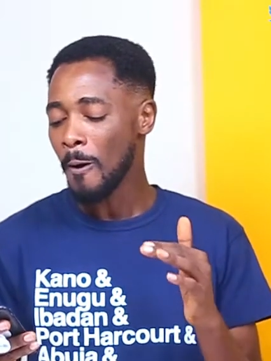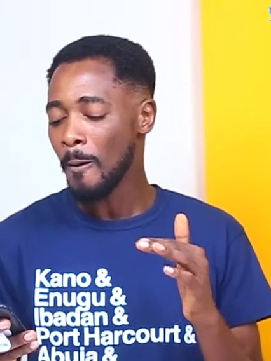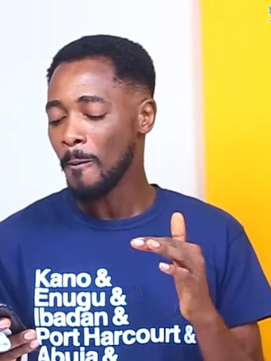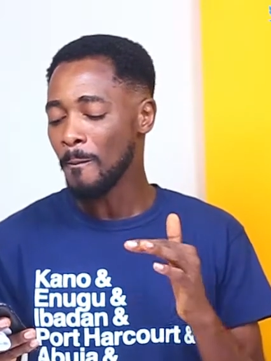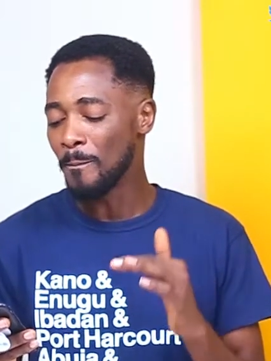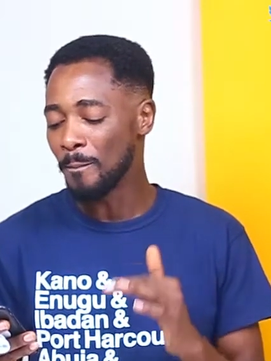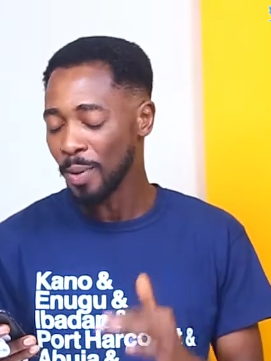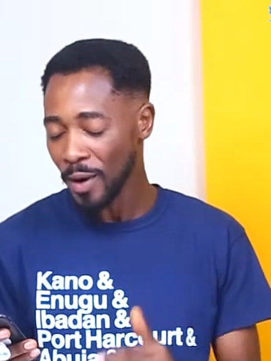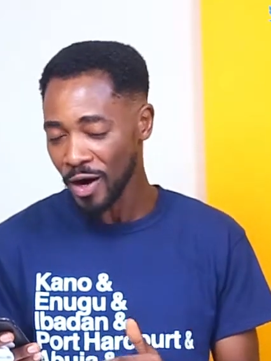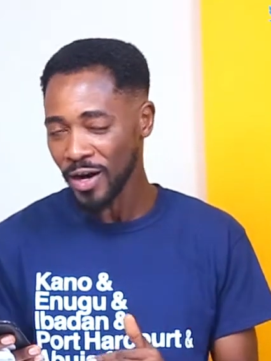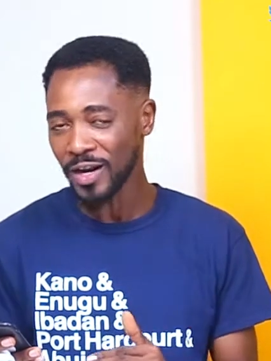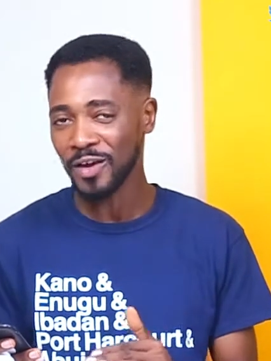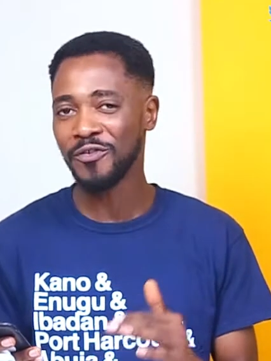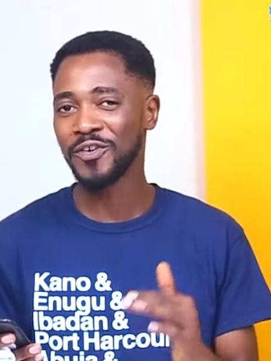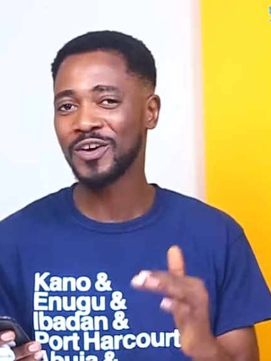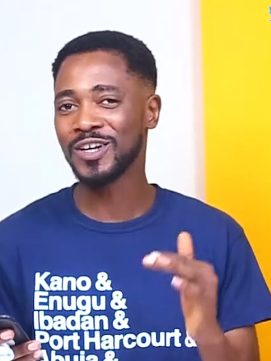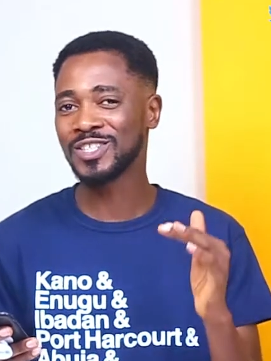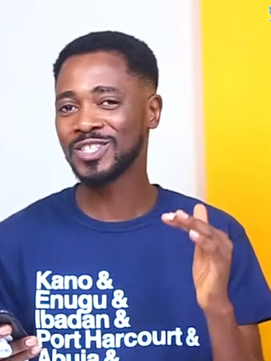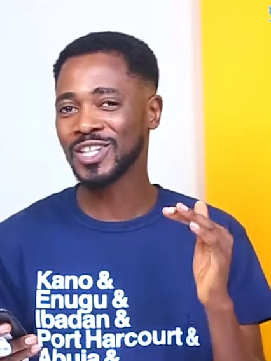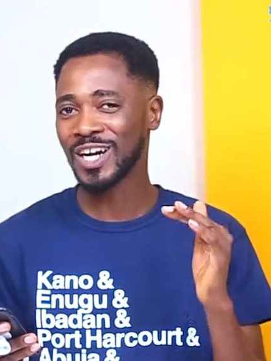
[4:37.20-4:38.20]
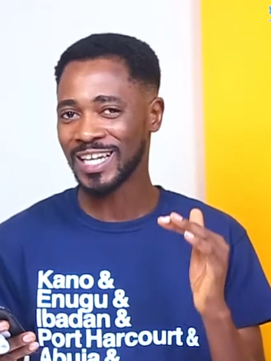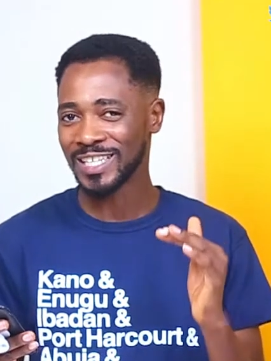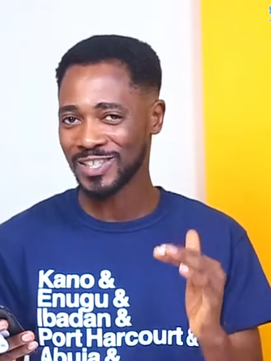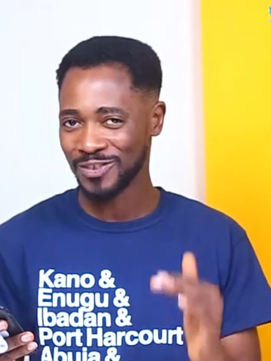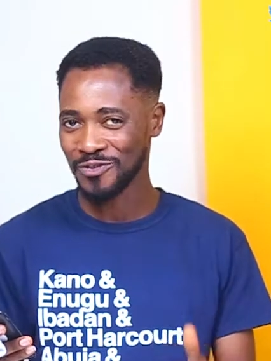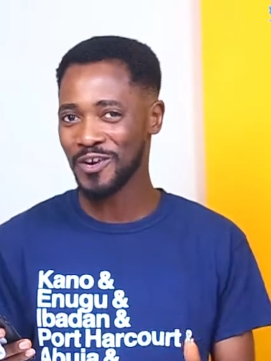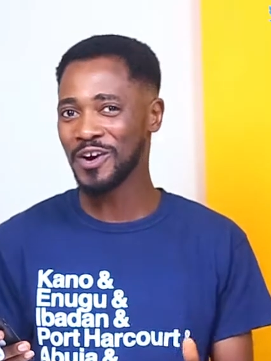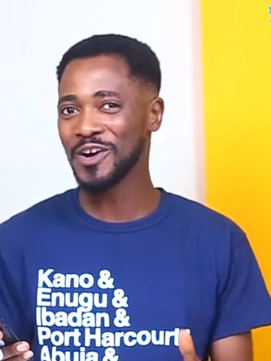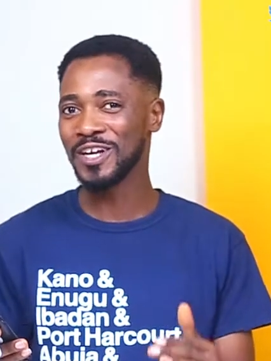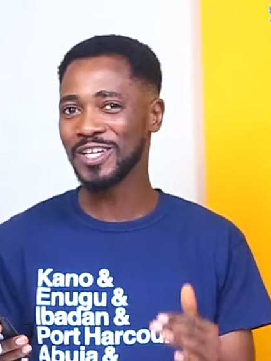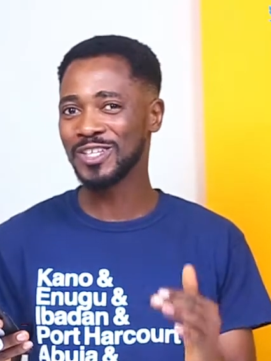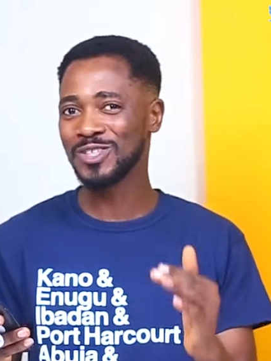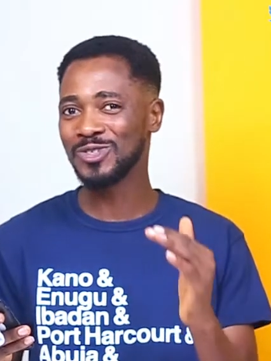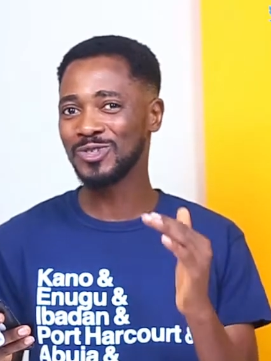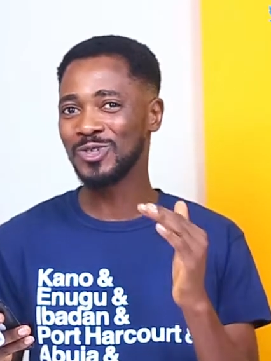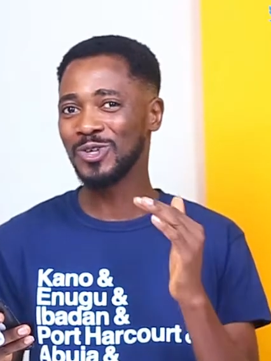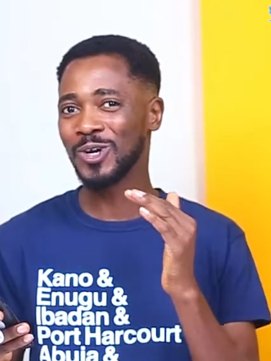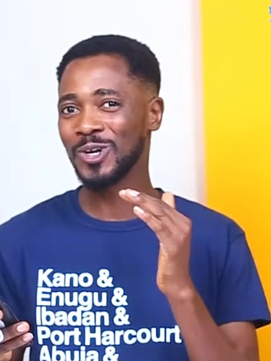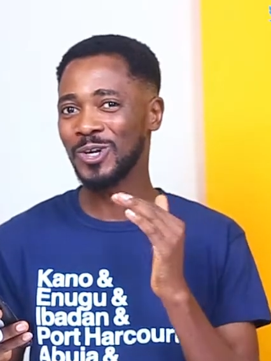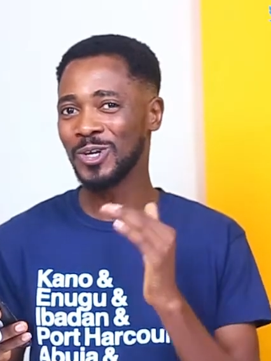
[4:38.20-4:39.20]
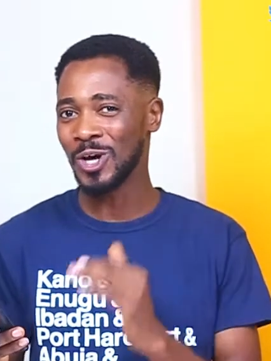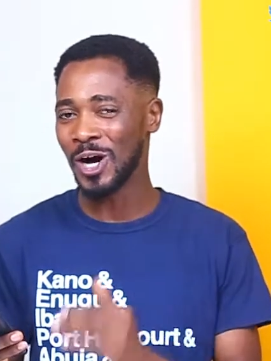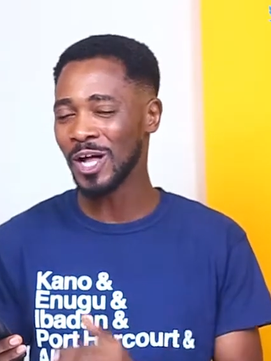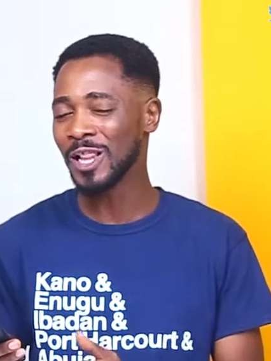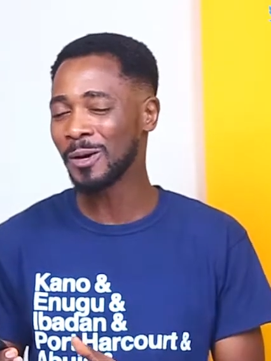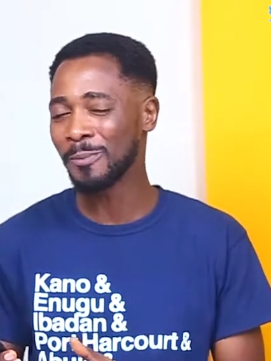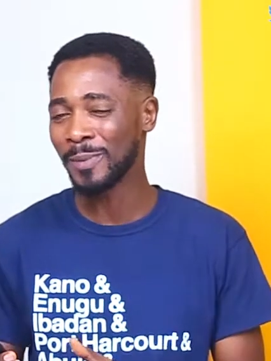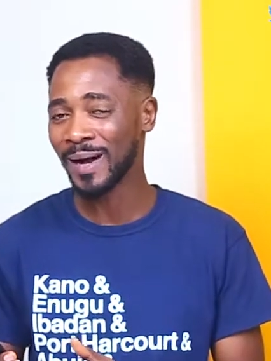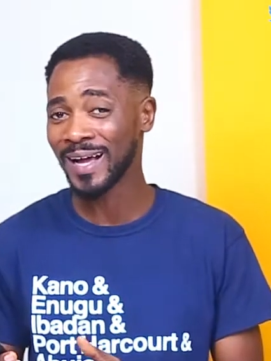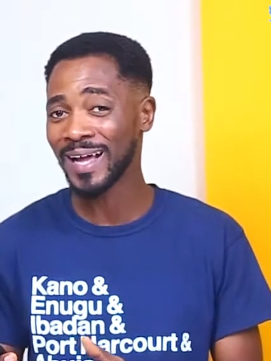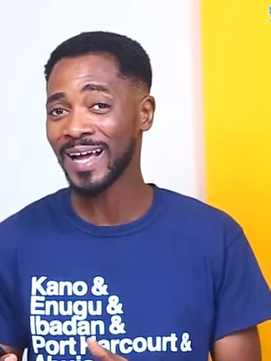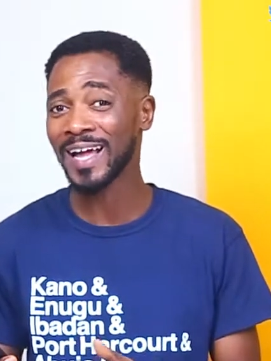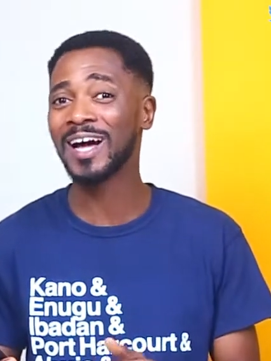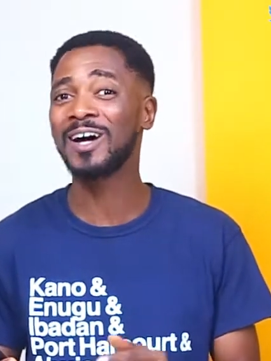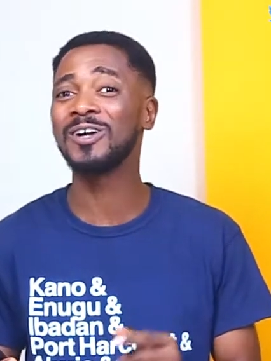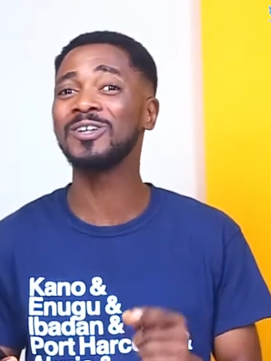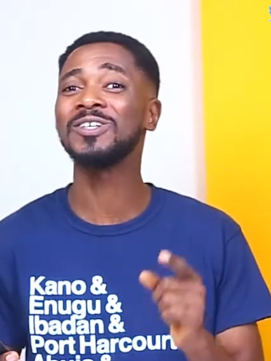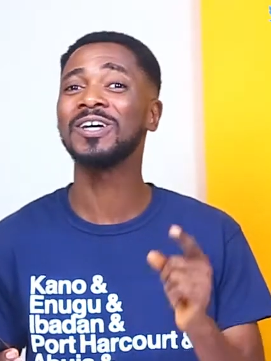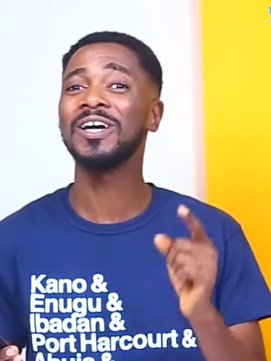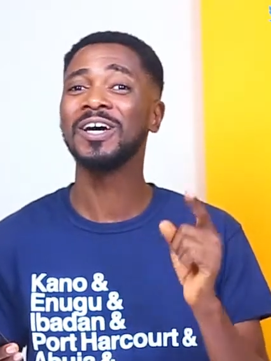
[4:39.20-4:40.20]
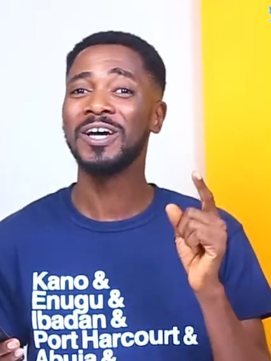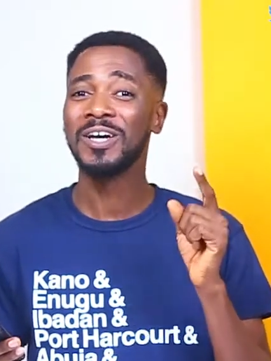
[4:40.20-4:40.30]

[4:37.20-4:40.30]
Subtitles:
But if you're transferring to your dollar bank account,